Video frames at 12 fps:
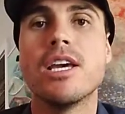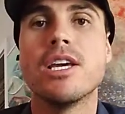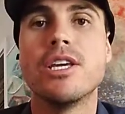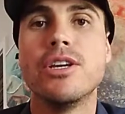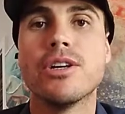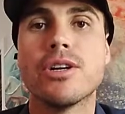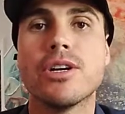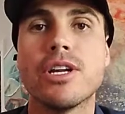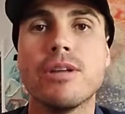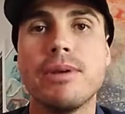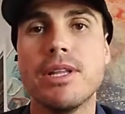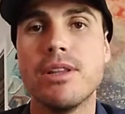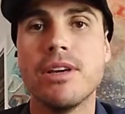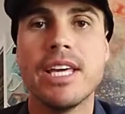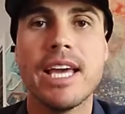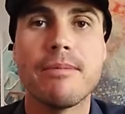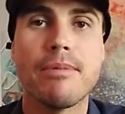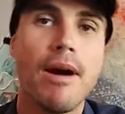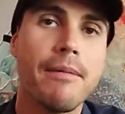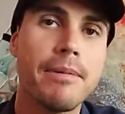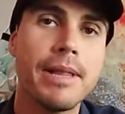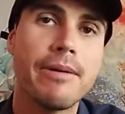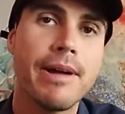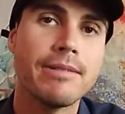you're going to be looking at
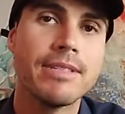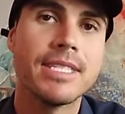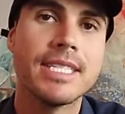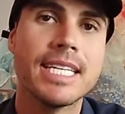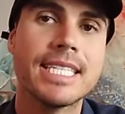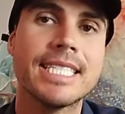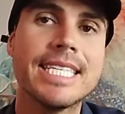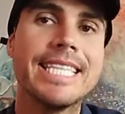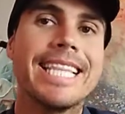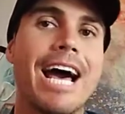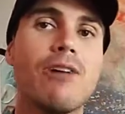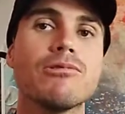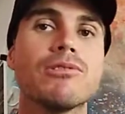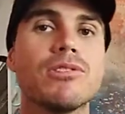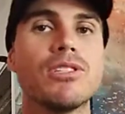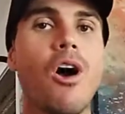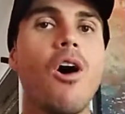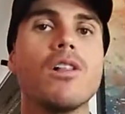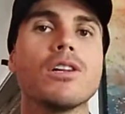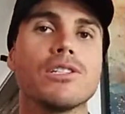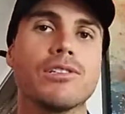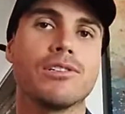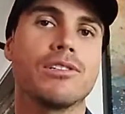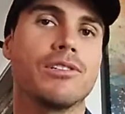probably around
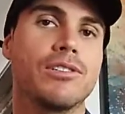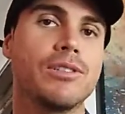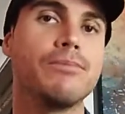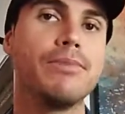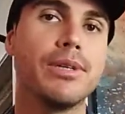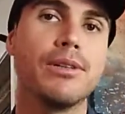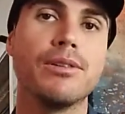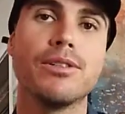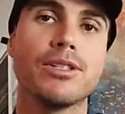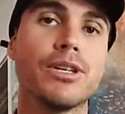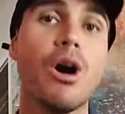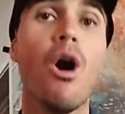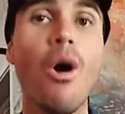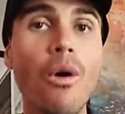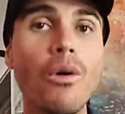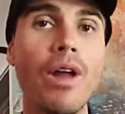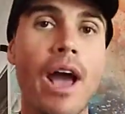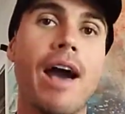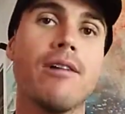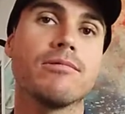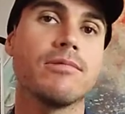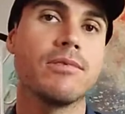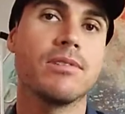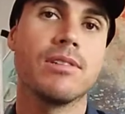$60,000 to build your own
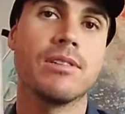house